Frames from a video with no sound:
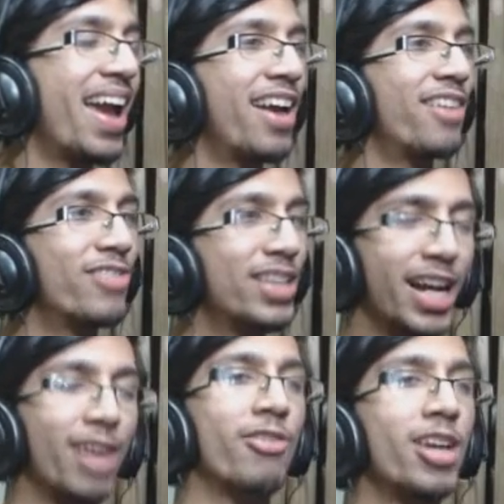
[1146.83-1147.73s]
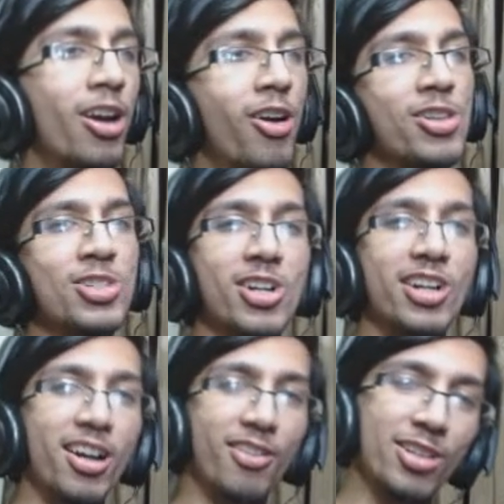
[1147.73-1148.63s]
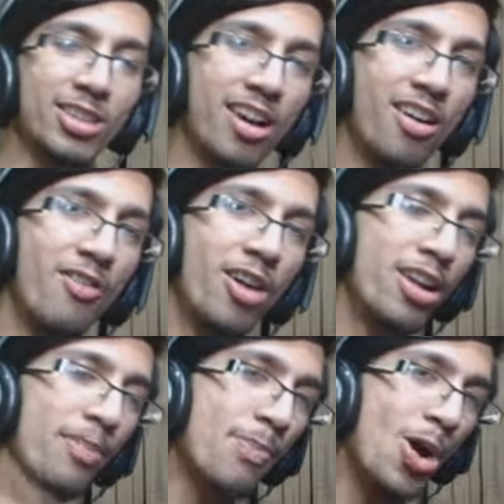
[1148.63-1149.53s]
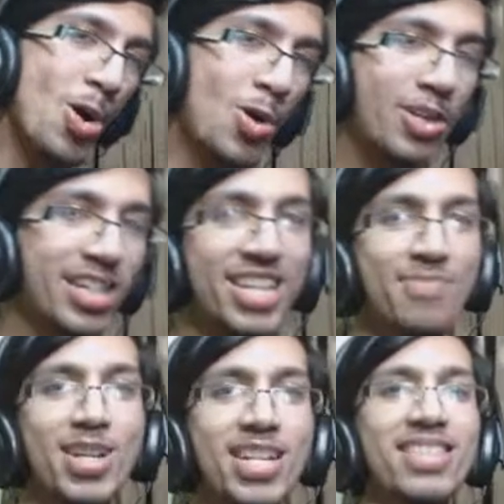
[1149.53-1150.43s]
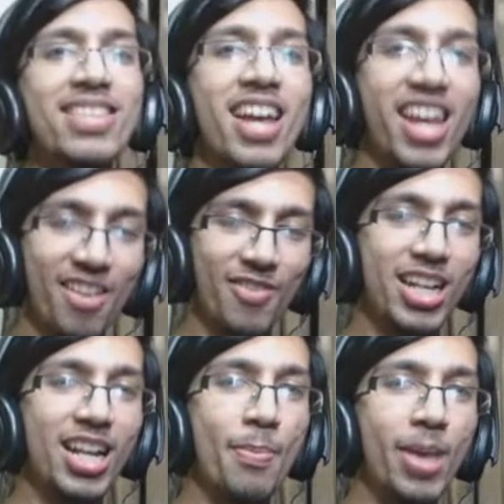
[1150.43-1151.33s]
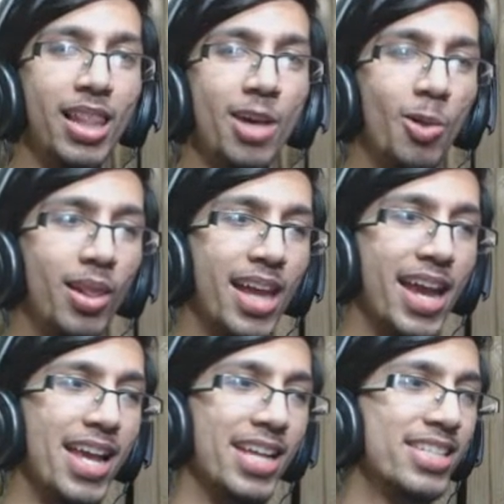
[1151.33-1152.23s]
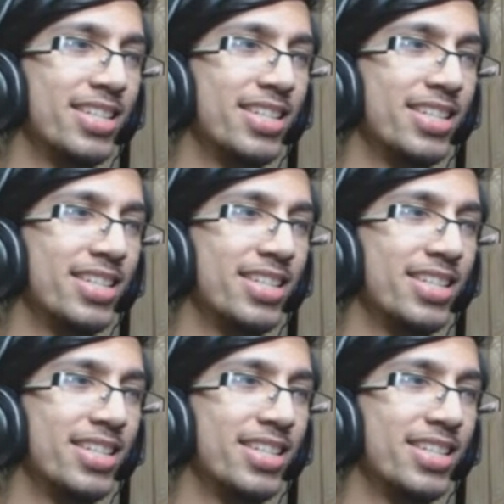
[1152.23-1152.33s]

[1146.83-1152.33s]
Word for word: And with that, we are also done with one more demon in the AVW list.